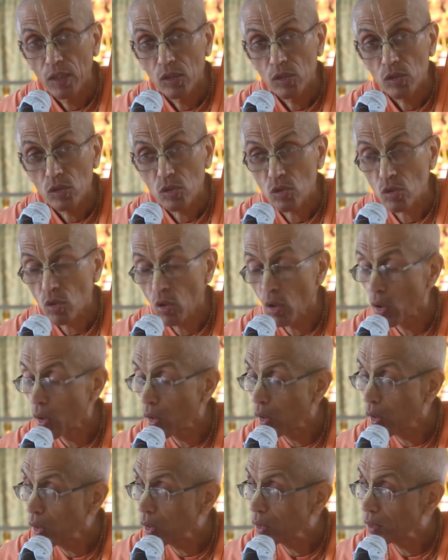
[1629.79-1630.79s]

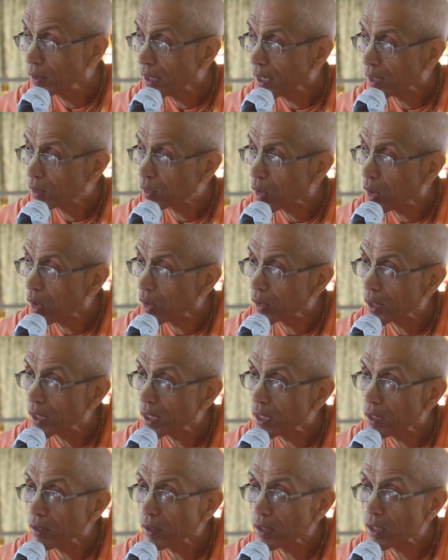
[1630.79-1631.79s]
So they thought,
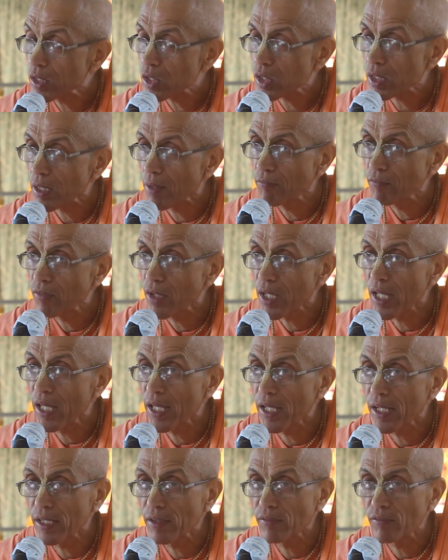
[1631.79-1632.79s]
here is some
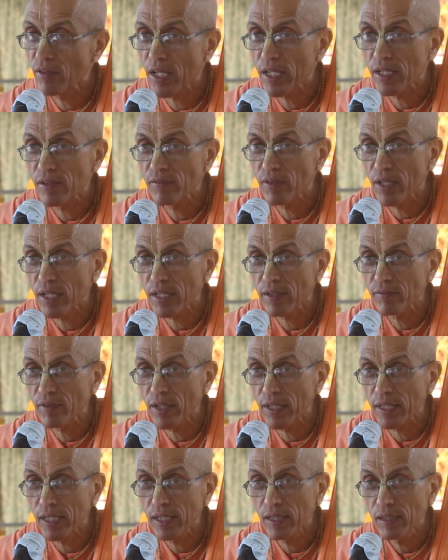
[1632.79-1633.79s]
very, very, very,
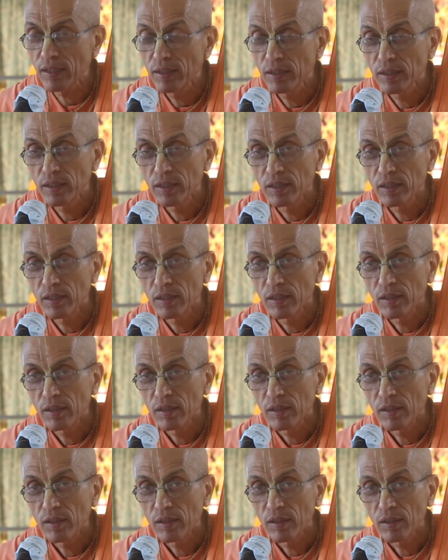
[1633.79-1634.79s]
very
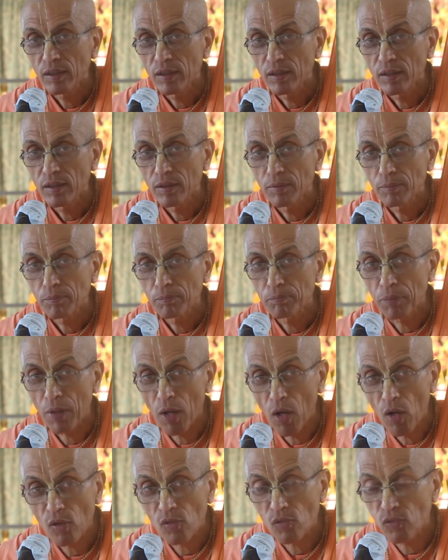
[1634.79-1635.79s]

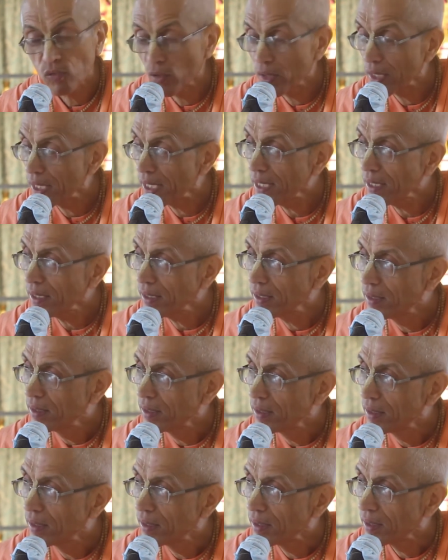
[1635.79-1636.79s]
powerfully
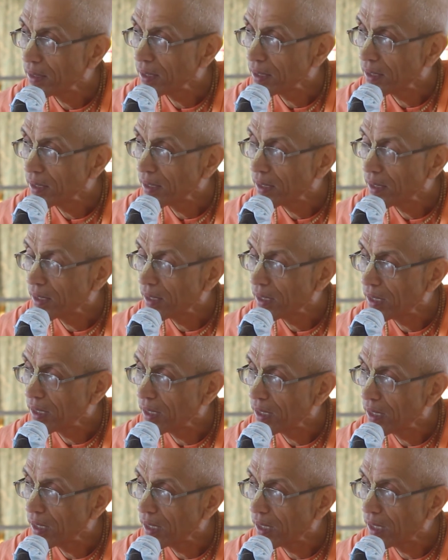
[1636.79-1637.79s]

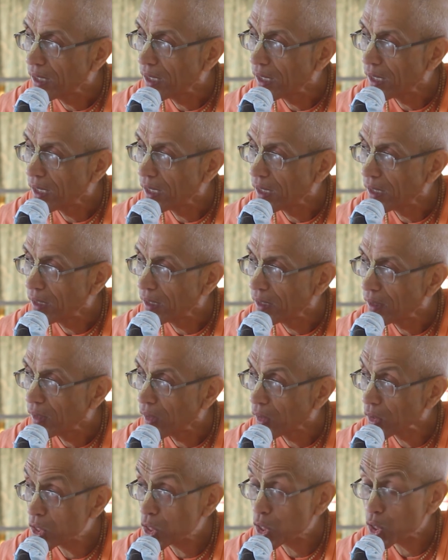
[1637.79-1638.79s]

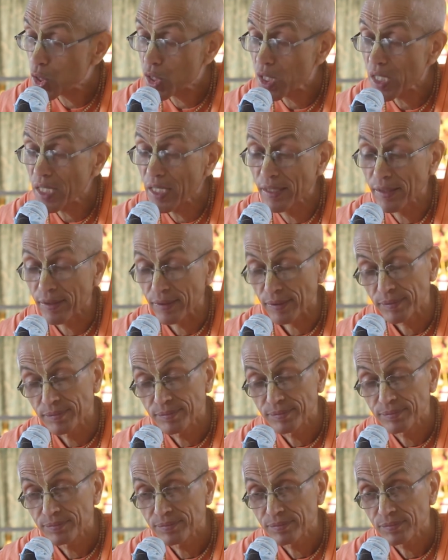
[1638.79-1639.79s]
austere
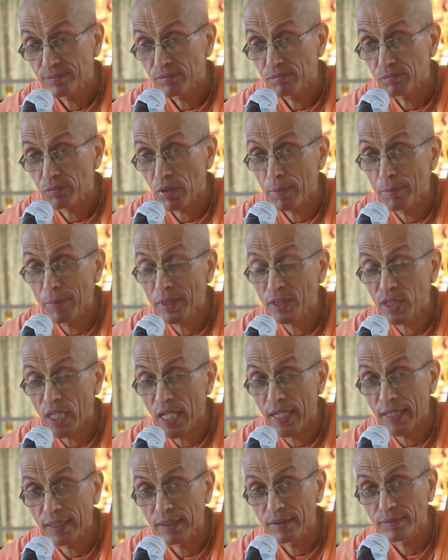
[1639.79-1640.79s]

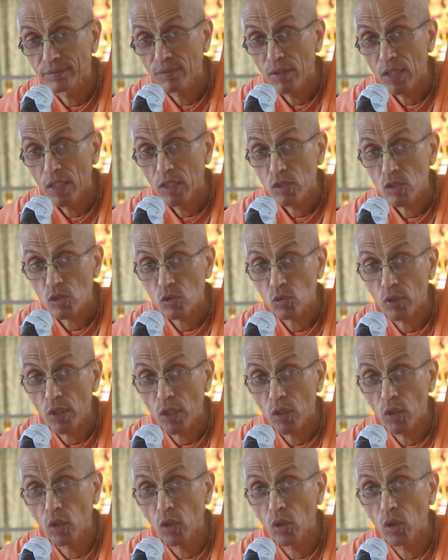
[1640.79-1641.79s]
brahmachari. So
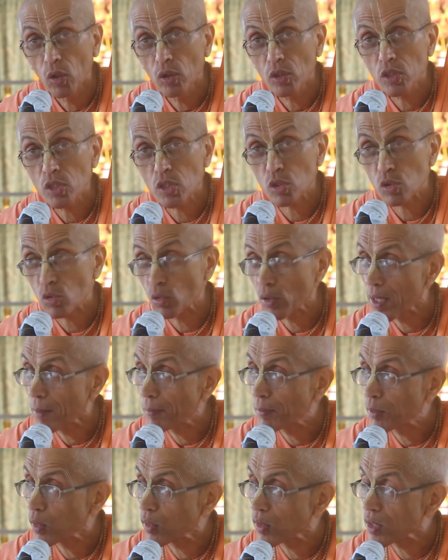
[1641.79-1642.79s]
they all stood
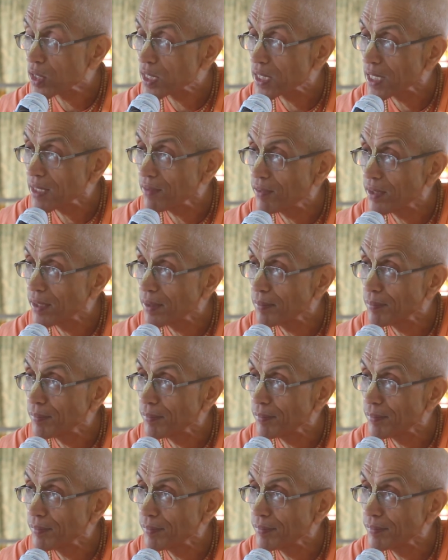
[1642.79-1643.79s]
up to receive
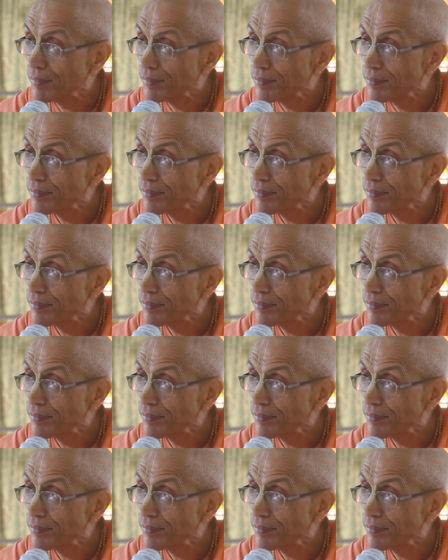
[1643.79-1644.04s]
him